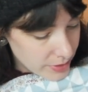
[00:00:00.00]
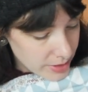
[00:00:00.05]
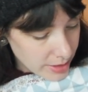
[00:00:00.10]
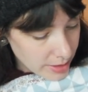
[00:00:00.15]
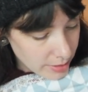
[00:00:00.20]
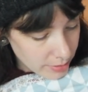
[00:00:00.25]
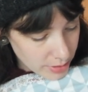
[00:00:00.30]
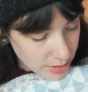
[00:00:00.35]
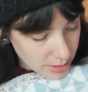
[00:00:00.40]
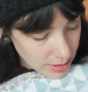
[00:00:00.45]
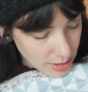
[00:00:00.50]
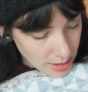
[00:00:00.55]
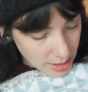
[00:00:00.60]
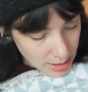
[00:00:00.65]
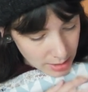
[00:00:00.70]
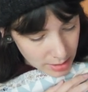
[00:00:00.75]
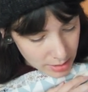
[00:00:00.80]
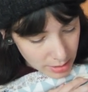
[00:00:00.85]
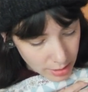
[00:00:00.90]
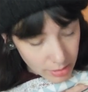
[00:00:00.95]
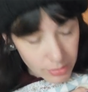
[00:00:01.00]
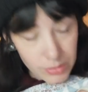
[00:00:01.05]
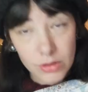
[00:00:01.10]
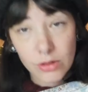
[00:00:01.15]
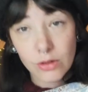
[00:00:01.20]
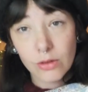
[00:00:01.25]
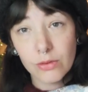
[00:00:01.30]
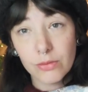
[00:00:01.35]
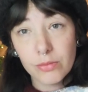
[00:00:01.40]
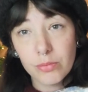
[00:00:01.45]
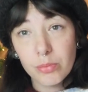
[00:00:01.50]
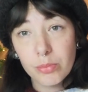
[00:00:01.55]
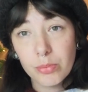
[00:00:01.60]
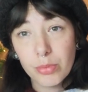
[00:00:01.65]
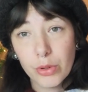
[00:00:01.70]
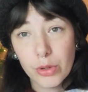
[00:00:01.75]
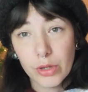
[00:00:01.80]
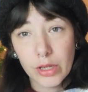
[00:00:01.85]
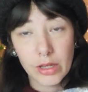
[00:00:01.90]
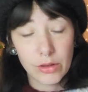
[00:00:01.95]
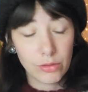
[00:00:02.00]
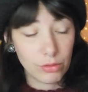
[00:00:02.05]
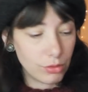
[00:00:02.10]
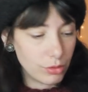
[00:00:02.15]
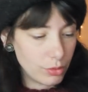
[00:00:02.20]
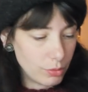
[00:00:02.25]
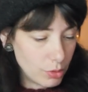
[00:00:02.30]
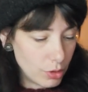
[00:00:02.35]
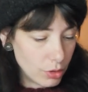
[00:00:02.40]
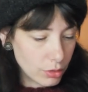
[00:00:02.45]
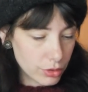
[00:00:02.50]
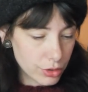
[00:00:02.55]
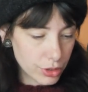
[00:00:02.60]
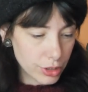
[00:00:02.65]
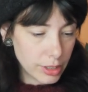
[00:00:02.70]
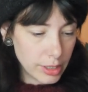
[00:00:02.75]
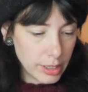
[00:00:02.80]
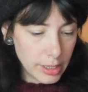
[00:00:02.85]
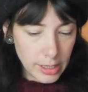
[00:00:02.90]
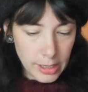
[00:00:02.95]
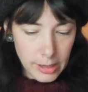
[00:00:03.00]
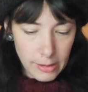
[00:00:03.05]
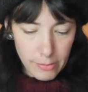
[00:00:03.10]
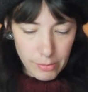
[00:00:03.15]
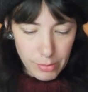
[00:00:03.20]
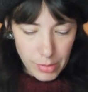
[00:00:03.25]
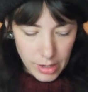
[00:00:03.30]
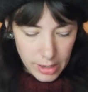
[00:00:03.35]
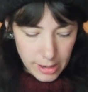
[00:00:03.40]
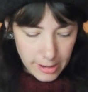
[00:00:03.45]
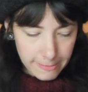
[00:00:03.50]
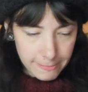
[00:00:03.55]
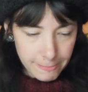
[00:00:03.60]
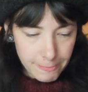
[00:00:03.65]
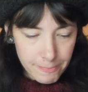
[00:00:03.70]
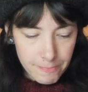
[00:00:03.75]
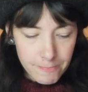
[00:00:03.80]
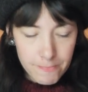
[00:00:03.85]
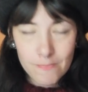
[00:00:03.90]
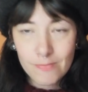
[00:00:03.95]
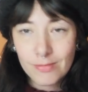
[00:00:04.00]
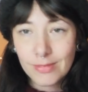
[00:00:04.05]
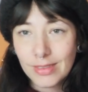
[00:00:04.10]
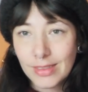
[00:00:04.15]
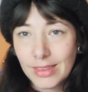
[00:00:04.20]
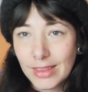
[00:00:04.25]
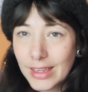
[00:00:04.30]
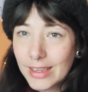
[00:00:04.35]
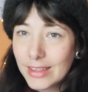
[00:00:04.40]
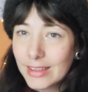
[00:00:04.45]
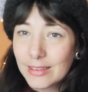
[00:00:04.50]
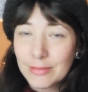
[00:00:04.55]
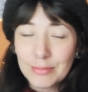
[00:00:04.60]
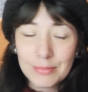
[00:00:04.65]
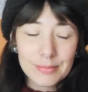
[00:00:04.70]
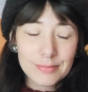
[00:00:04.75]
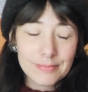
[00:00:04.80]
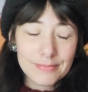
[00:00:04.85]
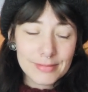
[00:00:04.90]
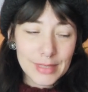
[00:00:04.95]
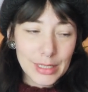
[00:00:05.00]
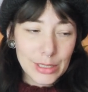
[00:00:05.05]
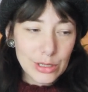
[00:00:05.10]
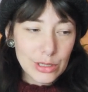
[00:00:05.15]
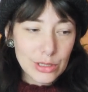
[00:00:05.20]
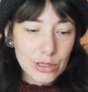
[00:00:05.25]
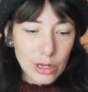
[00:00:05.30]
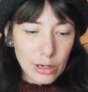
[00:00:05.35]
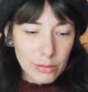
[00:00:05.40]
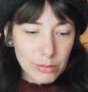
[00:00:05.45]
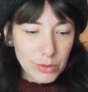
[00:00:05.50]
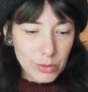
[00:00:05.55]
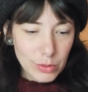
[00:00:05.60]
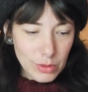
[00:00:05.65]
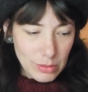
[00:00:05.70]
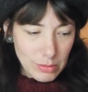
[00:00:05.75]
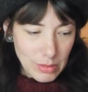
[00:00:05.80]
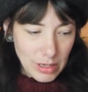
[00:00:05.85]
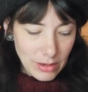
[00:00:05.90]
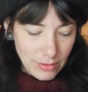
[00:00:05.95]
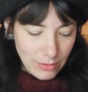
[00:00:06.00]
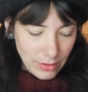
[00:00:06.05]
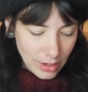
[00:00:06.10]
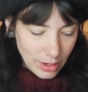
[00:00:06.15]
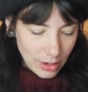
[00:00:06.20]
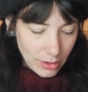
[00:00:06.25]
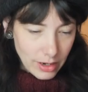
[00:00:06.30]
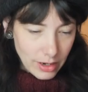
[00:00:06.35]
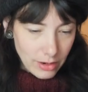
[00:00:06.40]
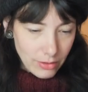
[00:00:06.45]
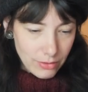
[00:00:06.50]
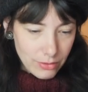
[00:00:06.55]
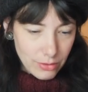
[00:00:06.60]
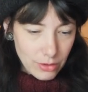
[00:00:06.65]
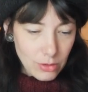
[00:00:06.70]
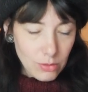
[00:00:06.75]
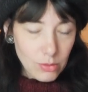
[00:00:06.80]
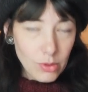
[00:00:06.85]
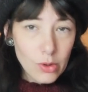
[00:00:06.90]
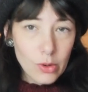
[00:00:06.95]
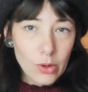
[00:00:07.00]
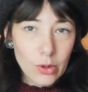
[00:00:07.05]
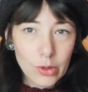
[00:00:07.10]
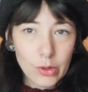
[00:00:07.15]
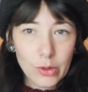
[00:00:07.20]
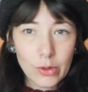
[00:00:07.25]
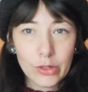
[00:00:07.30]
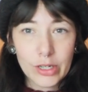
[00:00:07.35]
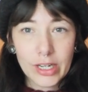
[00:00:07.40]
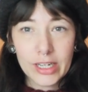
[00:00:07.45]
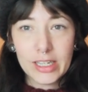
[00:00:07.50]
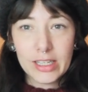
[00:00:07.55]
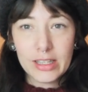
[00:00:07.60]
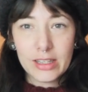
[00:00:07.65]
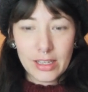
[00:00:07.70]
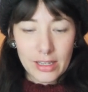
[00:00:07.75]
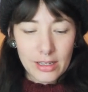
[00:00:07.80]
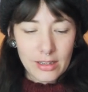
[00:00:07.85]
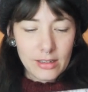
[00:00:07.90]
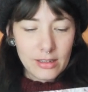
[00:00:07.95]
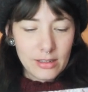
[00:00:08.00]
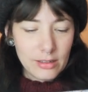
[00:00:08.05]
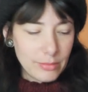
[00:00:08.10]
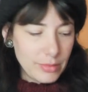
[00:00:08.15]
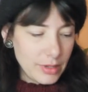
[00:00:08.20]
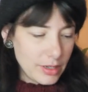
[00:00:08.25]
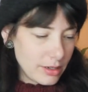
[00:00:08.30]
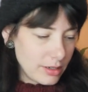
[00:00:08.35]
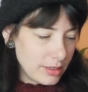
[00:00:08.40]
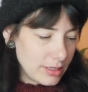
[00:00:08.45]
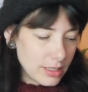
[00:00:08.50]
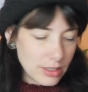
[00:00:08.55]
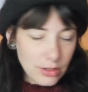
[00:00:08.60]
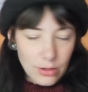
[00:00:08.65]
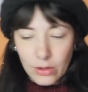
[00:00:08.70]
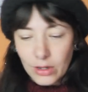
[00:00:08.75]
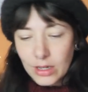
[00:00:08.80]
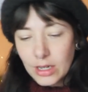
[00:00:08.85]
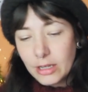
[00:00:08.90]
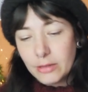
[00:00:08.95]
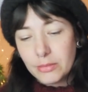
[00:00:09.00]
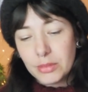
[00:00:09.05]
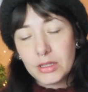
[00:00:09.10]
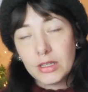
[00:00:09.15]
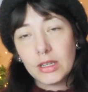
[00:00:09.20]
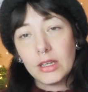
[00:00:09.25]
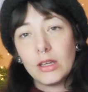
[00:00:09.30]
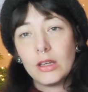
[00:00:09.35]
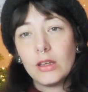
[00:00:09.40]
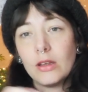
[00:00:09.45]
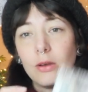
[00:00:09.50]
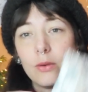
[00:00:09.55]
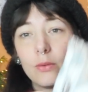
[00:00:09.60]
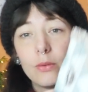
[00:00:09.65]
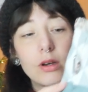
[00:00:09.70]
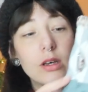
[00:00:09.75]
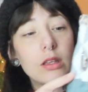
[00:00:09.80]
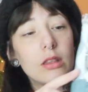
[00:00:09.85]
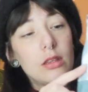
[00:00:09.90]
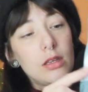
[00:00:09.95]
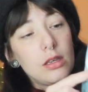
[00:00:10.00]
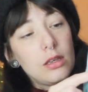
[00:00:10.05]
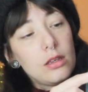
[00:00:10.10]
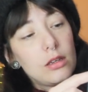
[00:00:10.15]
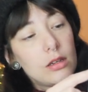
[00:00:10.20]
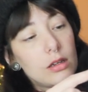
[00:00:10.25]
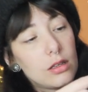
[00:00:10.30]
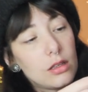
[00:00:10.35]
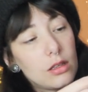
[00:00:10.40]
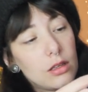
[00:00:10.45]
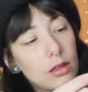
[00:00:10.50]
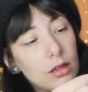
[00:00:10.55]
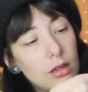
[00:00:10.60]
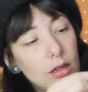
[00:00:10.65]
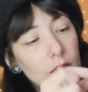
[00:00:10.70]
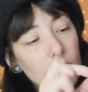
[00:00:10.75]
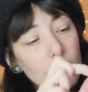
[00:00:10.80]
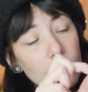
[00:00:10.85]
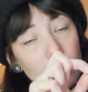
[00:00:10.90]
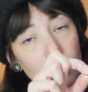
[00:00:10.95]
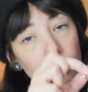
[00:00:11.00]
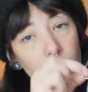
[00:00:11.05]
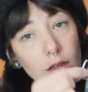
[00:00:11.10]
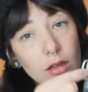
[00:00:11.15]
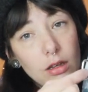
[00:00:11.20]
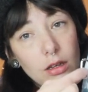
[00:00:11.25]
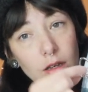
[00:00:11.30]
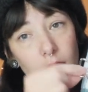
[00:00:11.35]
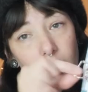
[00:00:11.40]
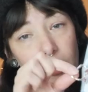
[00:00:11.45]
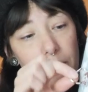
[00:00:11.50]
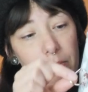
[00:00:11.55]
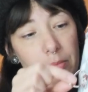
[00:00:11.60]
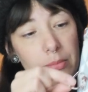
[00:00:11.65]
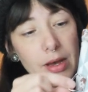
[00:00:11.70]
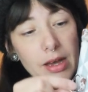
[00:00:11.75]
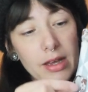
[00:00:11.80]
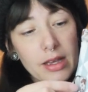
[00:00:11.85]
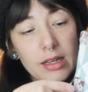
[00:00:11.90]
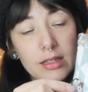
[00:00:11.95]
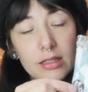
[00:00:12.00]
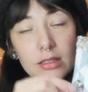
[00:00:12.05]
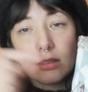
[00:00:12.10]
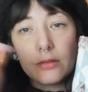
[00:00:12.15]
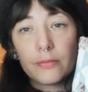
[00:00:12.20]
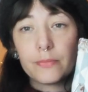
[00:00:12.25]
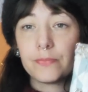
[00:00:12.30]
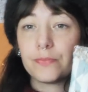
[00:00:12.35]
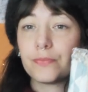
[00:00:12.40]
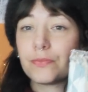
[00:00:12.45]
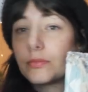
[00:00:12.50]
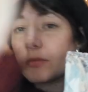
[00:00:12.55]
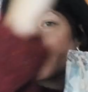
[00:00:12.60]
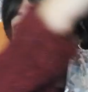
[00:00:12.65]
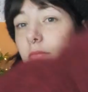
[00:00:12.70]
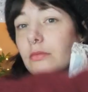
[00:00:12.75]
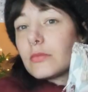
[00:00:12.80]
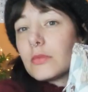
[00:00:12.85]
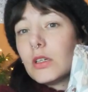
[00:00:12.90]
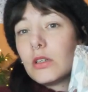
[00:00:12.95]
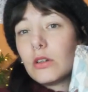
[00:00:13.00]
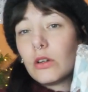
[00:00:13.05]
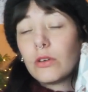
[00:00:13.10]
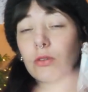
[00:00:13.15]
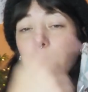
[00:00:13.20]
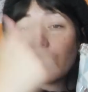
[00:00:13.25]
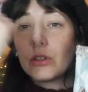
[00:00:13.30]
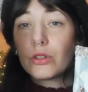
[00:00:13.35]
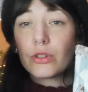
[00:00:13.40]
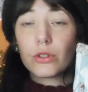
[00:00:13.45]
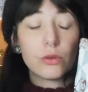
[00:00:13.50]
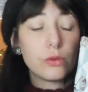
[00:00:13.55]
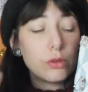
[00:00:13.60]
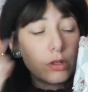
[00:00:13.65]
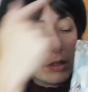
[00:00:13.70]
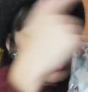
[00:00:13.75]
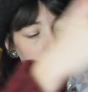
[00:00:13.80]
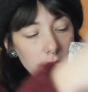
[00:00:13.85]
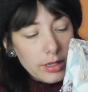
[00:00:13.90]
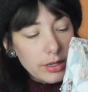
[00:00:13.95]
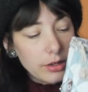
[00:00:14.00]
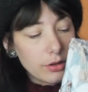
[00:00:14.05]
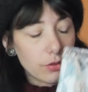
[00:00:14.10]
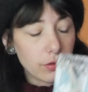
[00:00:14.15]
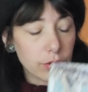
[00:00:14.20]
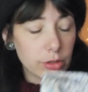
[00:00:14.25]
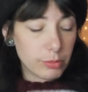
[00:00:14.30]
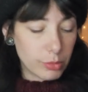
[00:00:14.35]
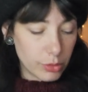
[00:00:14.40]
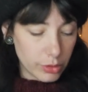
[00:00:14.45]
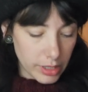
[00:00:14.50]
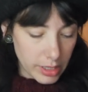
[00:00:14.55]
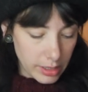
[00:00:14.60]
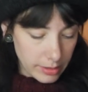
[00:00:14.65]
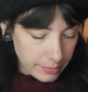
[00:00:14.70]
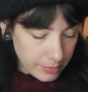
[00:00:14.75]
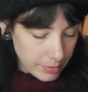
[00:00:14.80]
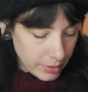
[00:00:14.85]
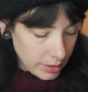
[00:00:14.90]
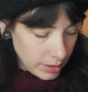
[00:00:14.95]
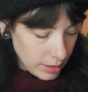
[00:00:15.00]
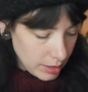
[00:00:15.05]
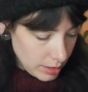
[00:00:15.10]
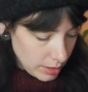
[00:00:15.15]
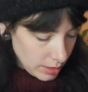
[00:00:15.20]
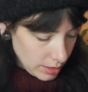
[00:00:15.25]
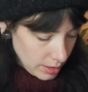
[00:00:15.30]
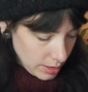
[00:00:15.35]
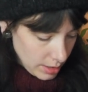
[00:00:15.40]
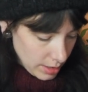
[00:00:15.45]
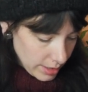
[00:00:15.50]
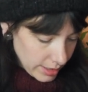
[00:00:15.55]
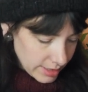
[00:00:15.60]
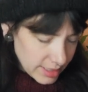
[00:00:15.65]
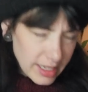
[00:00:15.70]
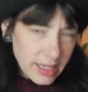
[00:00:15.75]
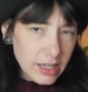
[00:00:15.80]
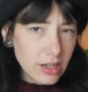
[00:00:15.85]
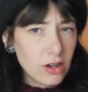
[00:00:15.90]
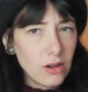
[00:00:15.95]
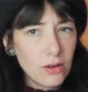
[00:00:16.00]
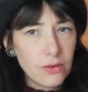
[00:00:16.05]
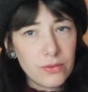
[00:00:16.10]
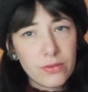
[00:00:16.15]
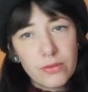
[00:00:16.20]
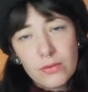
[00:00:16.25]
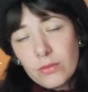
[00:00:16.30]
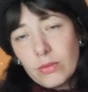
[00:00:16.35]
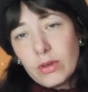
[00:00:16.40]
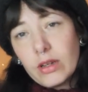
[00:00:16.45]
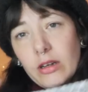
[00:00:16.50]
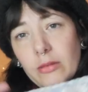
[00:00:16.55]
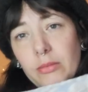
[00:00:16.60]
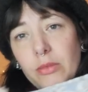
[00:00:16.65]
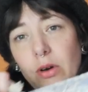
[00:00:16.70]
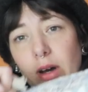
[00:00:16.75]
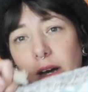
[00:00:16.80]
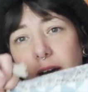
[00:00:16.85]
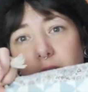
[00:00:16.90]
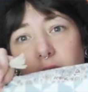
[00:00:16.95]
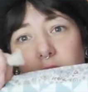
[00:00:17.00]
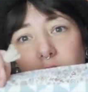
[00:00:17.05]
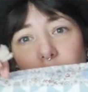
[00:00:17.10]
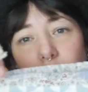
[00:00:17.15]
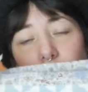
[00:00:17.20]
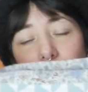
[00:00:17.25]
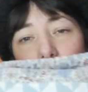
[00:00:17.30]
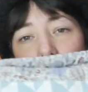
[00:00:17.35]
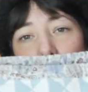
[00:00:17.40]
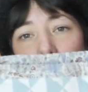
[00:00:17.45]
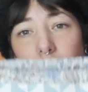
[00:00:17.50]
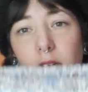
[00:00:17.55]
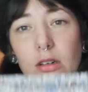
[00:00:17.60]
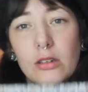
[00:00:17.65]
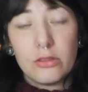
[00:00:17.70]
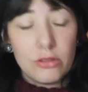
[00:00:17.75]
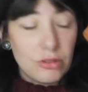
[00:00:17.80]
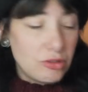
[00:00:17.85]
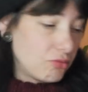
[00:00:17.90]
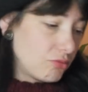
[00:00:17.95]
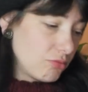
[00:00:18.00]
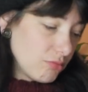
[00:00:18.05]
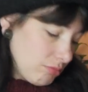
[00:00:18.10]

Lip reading: TLC in terms of putting it through the wash, but it just comes with me if I out for a walk or anything, because it's got clips where the bag has and over the shoulder, like a crossbody. I take it off when I'm not out, just because.